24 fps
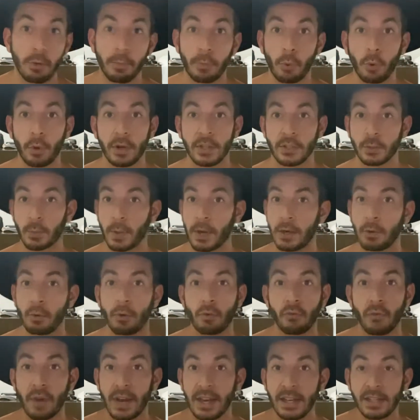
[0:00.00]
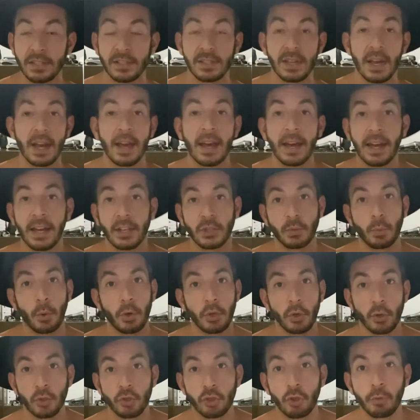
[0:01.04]
born it's where you were raised it's what
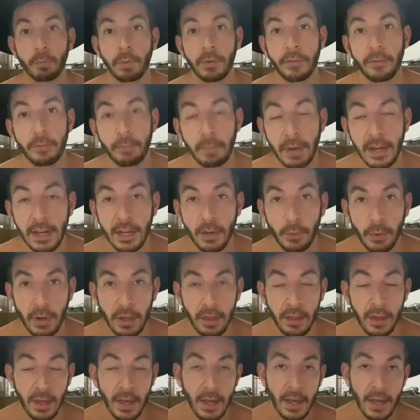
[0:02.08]
you're super familiar with